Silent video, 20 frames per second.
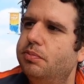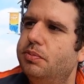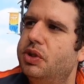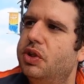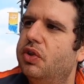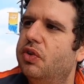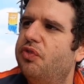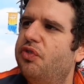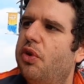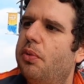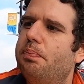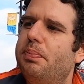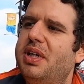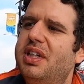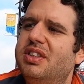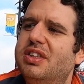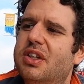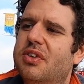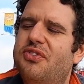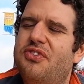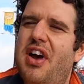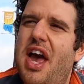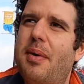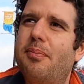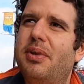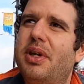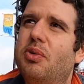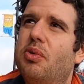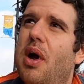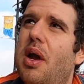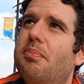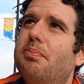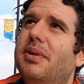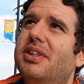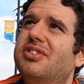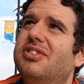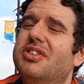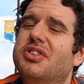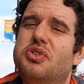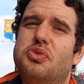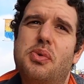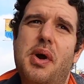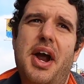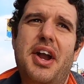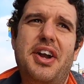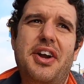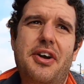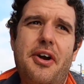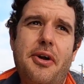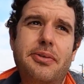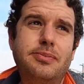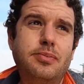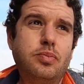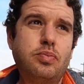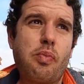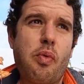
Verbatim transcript: beautiful pizza, family run business right here.